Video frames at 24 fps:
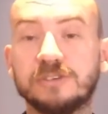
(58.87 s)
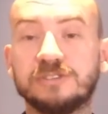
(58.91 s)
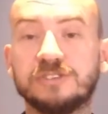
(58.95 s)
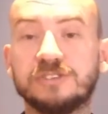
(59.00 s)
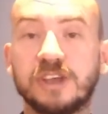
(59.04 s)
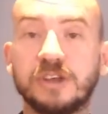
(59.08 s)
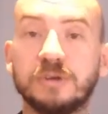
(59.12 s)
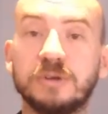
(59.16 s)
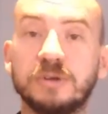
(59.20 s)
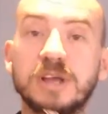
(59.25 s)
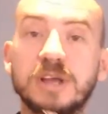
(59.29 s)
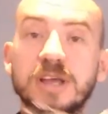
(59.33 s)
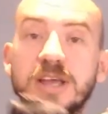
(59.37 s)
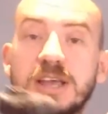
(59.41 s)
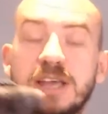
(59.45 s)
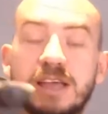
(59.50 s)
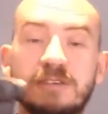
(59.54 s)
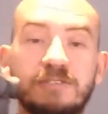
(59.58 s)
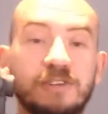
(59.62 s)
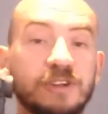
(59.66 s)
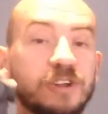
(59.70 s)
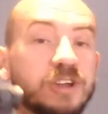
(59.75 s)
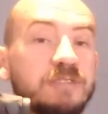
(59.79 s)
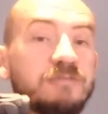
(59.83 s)
So if
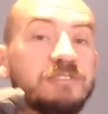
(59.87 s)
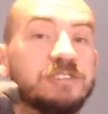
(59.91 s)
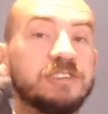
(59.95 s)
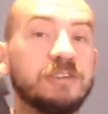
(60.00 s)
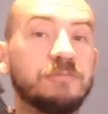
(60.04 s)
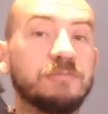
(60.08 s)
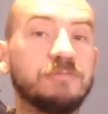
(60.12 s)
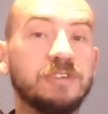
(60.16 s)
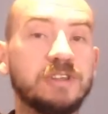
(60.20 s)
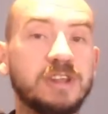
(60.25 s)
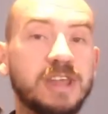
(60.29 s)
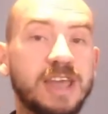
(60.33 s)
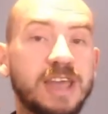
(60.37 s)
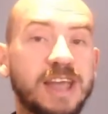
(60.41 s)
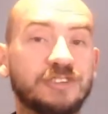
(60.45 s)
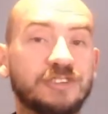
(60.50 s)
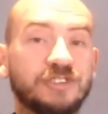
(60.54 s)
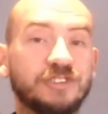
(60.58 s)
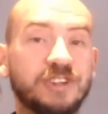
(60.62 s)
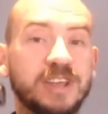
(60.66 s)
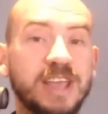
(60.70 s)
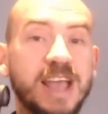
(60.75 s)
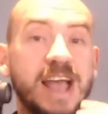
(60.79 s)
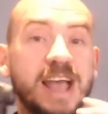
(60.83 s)
you're looking for something that
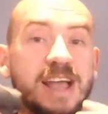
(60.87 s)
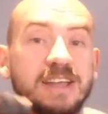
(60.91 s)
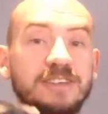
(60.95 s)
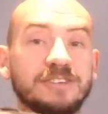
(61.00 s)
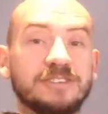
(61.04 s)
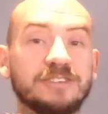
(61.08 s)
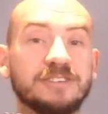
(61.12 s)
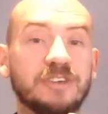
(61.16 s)
actually has